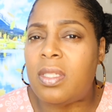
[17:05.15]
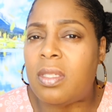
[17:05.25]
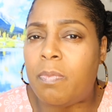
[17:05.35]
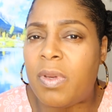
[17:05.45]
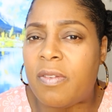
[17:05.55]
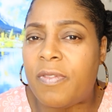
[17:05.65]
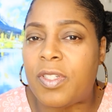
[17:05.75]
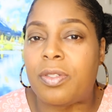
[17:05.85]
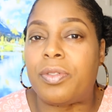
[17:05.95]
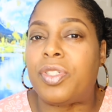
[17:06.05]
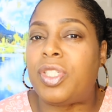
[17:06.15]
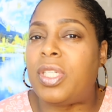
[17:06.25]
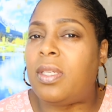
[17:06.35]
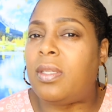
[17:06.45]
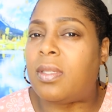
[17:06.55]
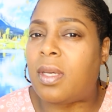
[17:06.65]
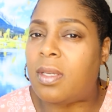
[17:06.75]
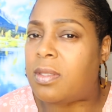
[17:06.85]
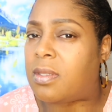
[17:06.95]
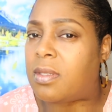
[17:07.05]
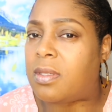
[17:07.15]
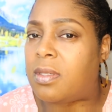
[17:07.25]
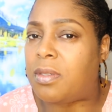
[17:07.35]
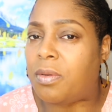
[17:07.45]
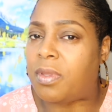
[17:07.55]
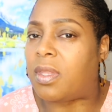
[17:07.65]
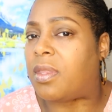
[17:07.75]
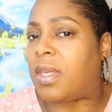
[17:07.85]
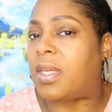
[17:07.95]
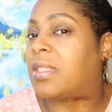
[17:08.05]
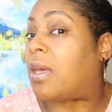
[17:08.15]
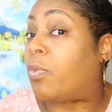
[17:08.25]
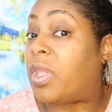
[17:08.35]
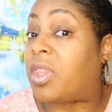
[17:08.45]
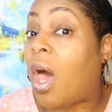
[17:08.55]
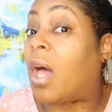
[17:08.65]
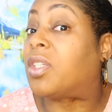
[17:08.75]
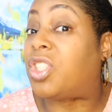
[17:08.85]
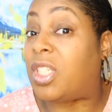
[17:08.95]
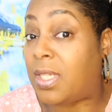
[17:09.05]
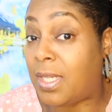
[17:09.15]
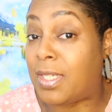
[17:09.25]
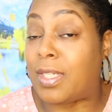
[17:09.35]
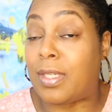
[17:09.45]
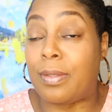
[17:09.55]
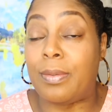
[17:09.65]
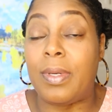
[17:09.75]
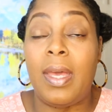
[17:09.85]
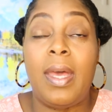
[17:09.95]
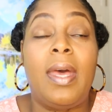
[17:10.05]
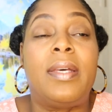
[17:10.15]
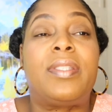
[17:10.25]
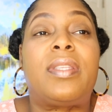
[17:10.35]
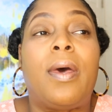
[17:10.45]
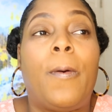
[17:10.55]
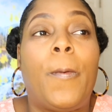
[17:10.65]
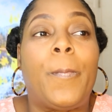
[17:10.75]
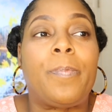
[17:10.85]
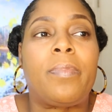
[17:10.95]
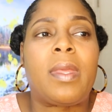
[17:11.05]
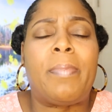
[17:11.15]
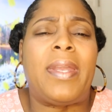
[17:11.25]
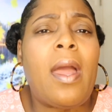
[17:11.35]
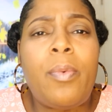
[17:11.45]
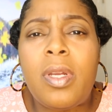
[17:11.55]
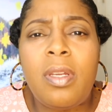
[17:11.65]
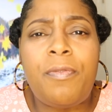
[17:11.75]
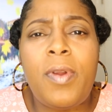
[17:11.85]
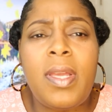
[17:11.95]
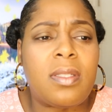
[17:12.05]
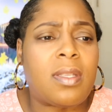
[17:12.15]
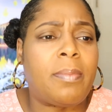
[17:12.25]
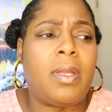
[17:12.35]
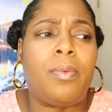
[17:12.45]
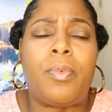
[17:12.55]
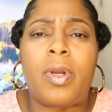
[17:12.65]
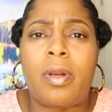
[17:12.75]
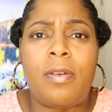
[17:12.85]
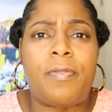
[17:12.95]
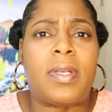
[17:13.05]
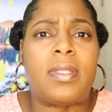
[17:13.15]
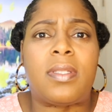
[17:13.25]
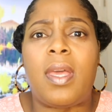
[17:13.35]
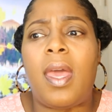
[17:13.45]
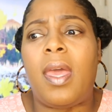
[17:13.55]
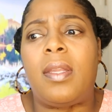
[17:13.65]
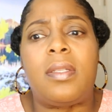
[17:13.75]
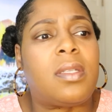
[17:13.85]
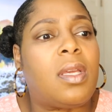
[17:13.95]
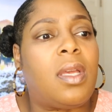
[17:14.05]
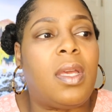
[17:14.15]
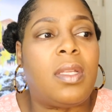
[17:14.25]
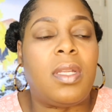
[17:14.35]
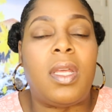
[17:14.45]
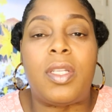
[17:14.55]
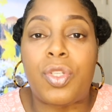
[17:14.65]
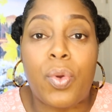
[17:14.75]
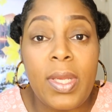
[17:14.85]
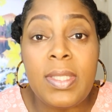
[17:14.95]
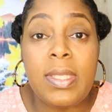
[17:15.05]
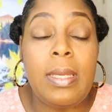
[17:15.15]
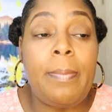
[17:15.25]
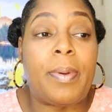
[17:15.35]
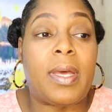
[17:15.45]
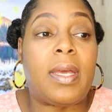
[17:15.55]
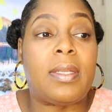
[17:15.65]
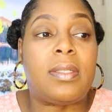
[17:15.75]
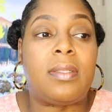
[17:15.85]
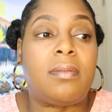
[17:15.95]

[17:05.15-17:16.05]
is beneficial. She does do the things that we thought she didn't do. So, but now we're good friends. I mean, we're girlfriends and, and, and it's crazy, but